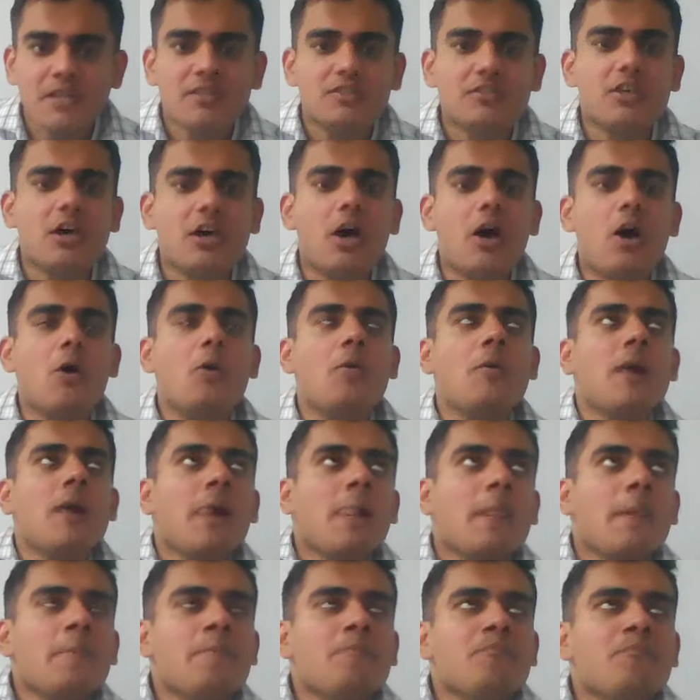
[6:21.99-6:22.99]
So
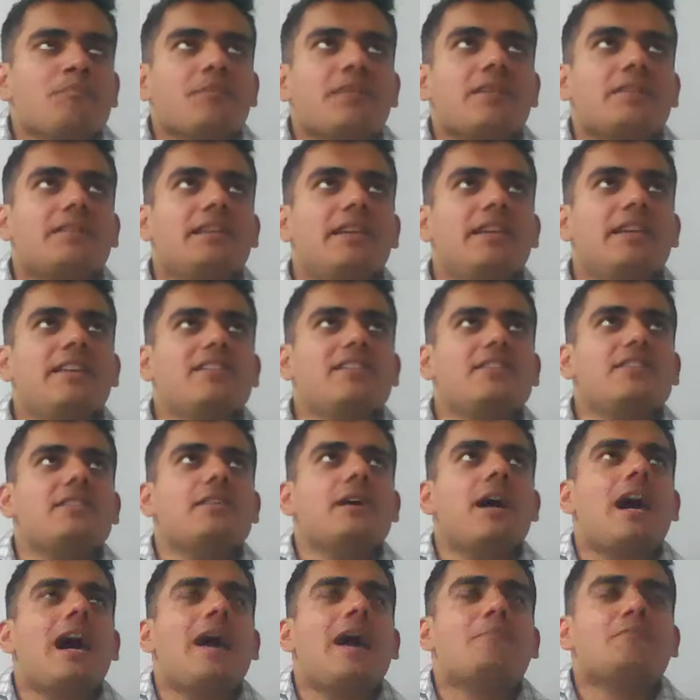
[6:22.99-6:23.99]

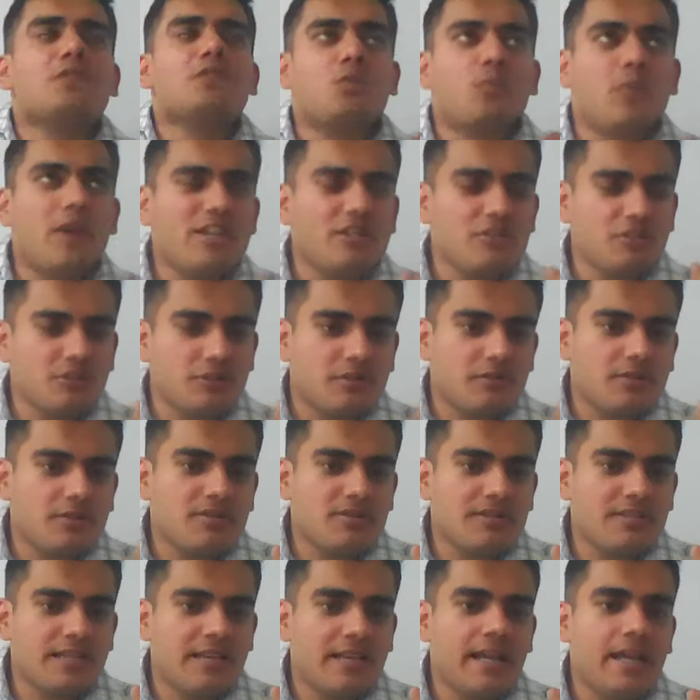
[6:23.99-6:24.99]
these
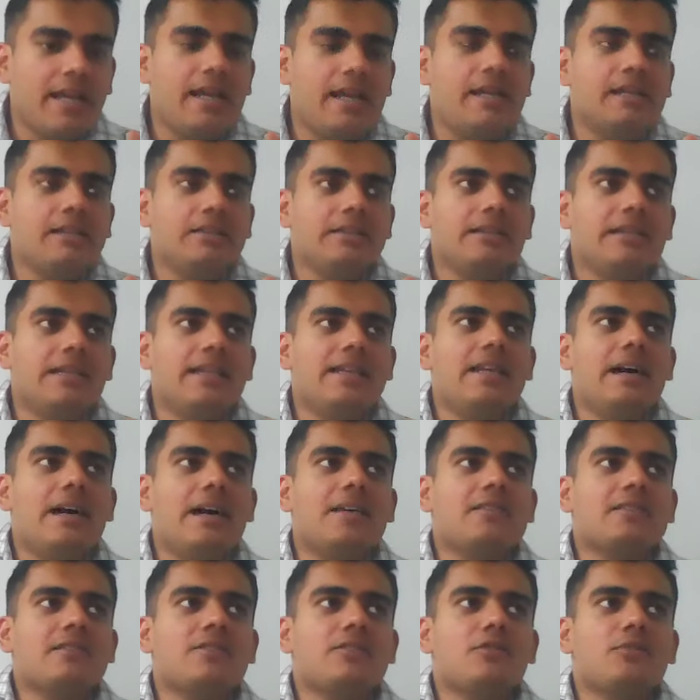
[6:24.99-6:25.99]
observations, they lead
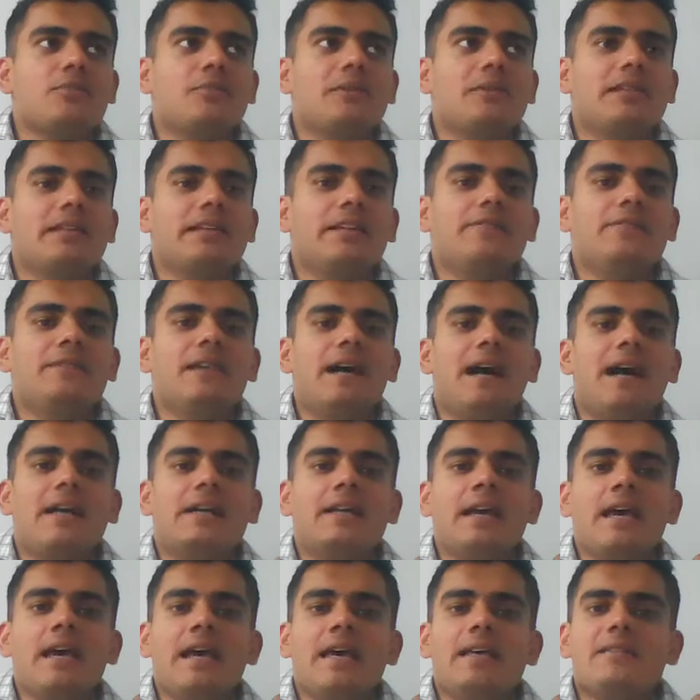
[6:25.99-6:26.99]
us to believe
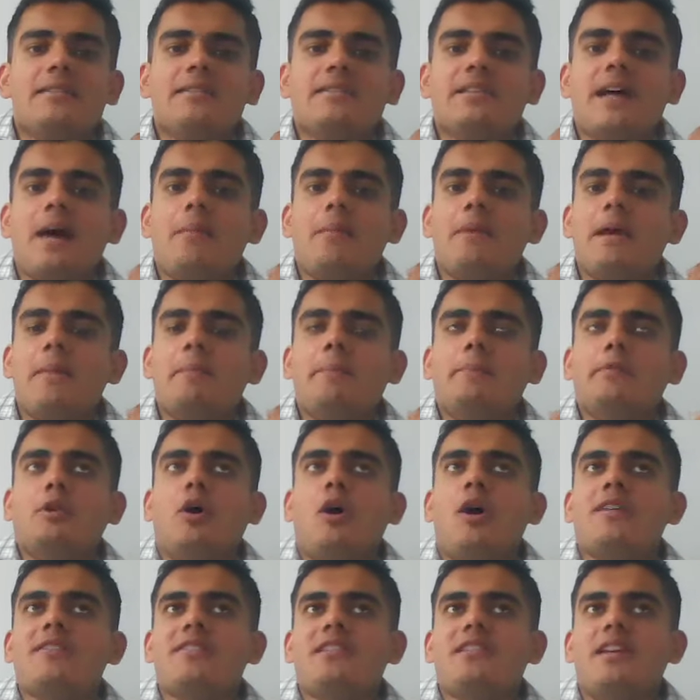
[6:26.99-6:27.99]
that some
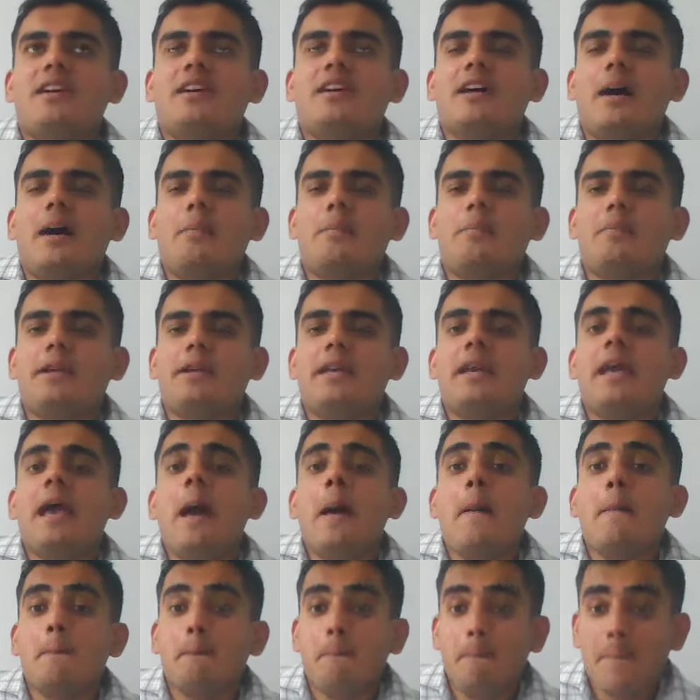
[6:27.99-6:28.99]
employees in a company
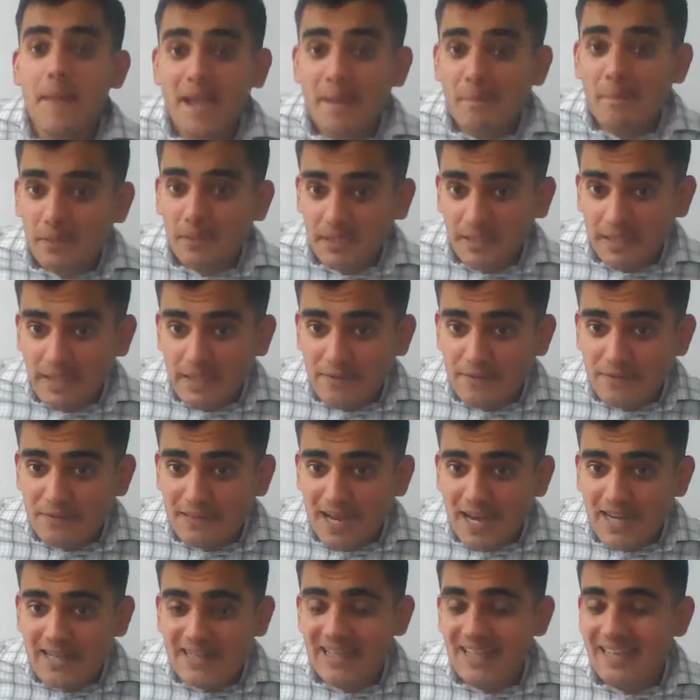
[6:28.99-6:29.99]
may believe
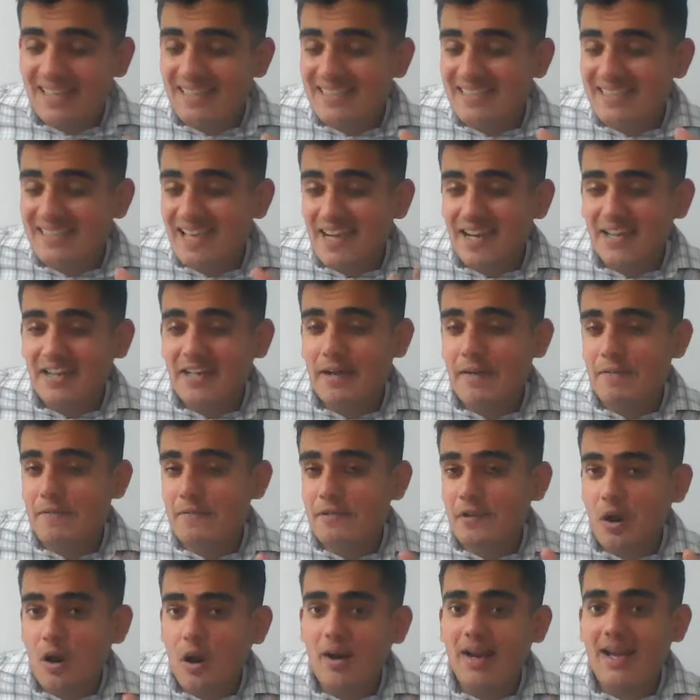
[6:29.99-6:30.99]
that
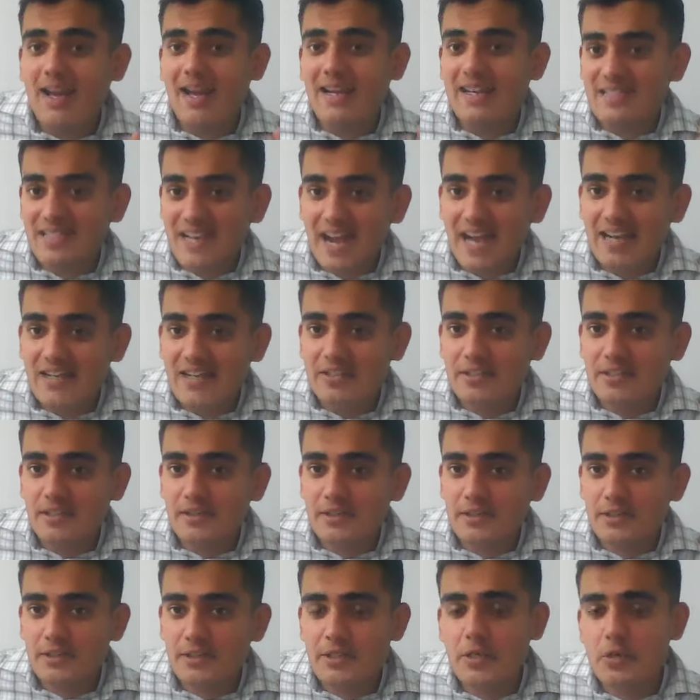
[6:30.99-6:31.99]
executives are
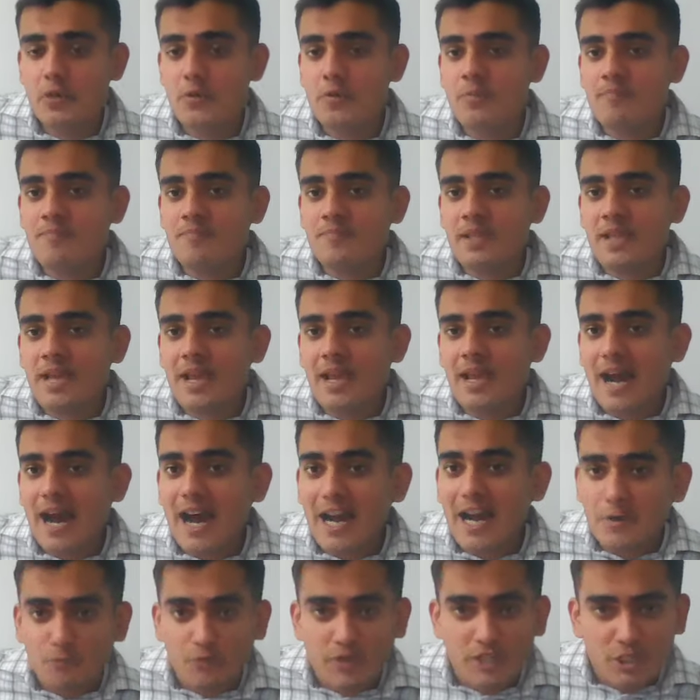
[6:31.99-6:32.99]
entitled to
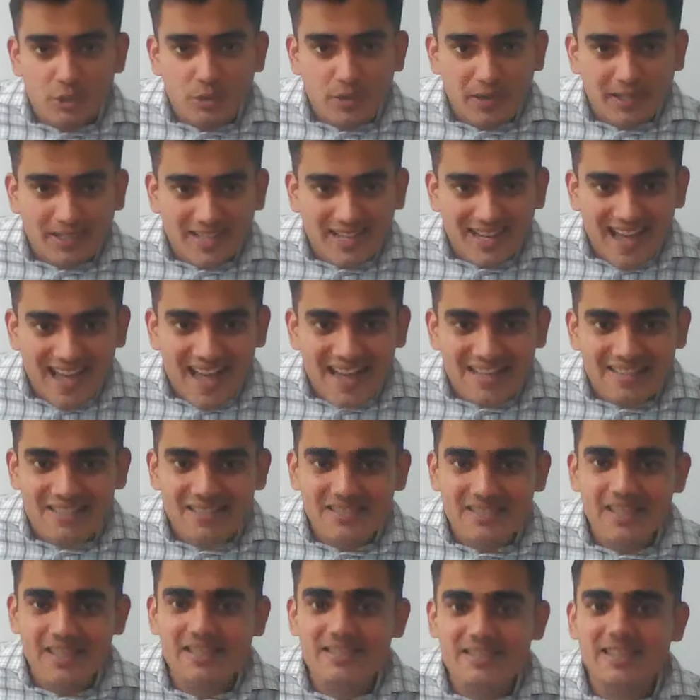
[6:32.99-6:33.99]
unrestricted
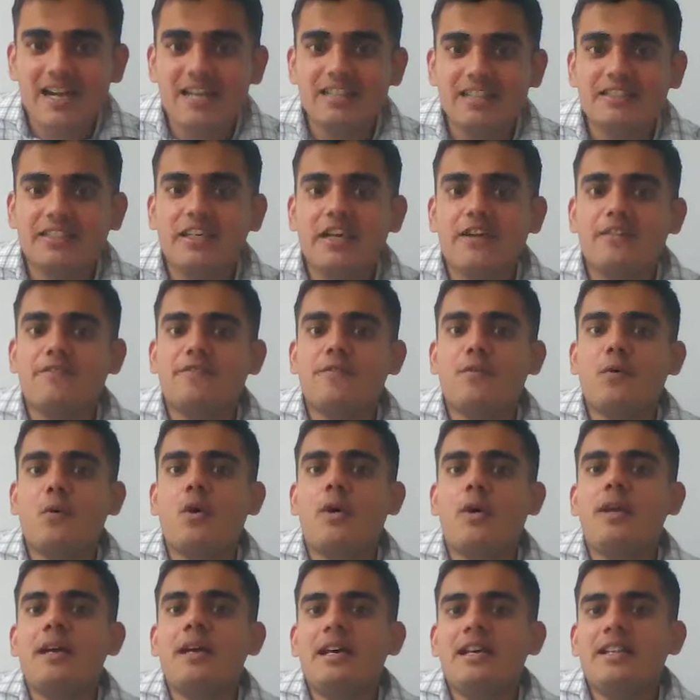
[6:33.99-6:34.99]
access, and
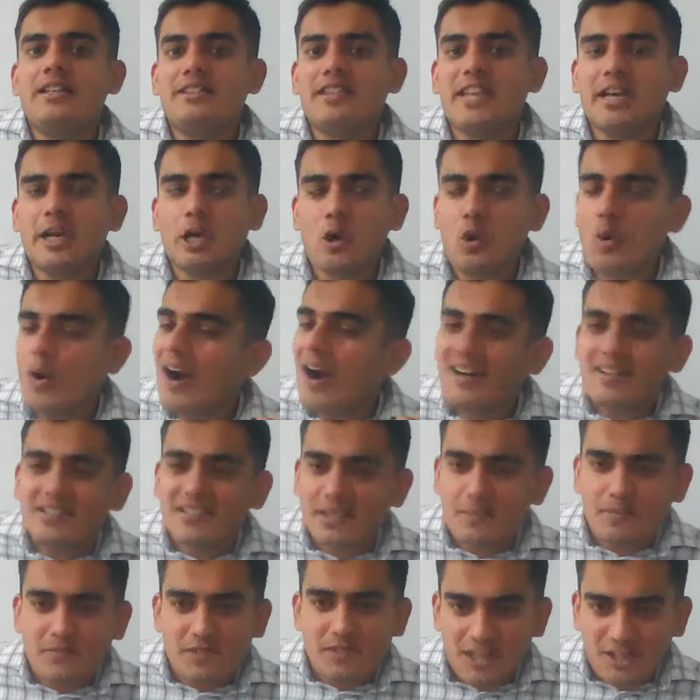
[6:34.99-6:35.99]
therefore they
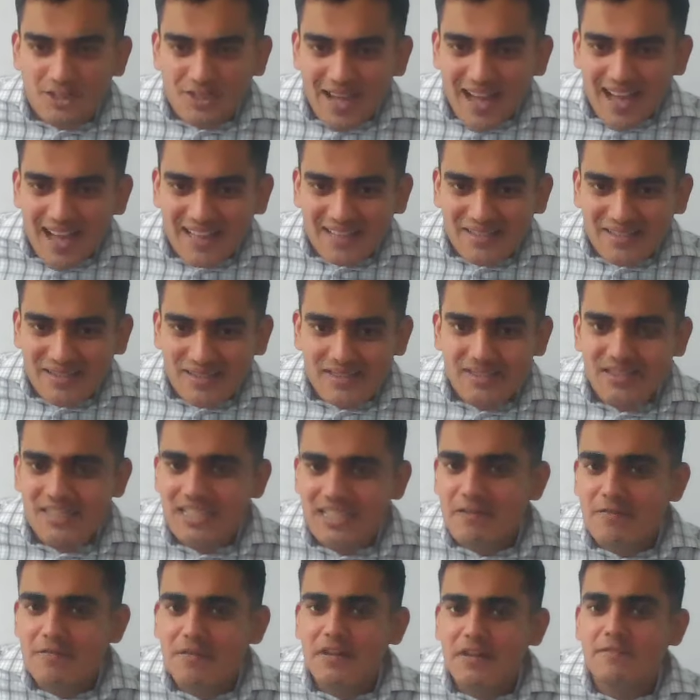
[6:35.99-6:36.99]
grant them such
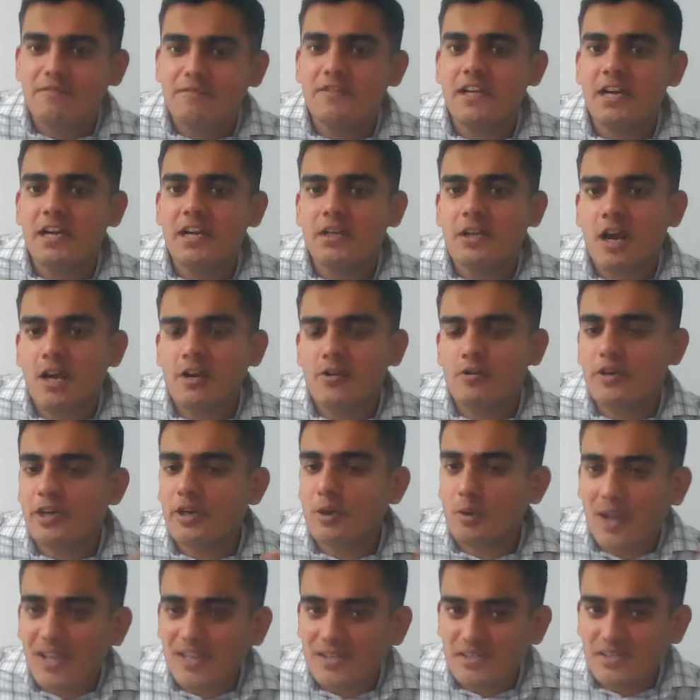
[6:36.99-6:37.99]
access even if they are not
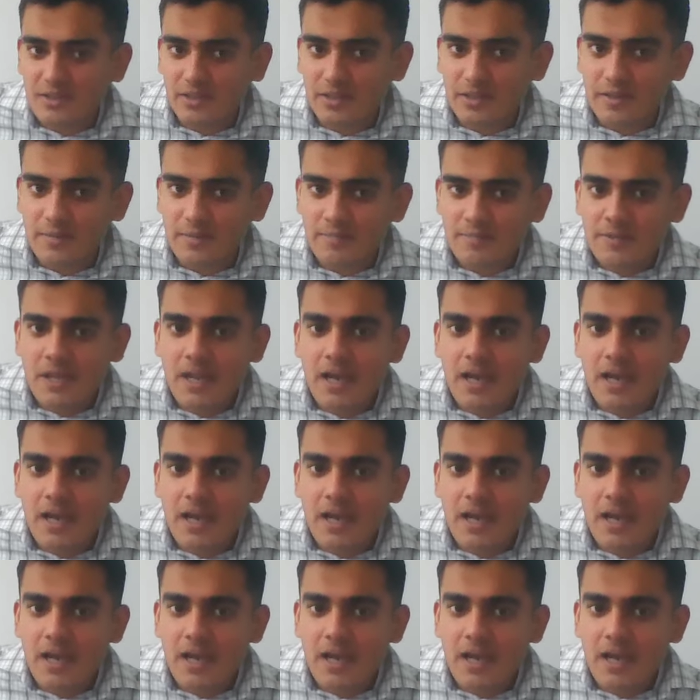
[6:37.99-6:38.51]
requested,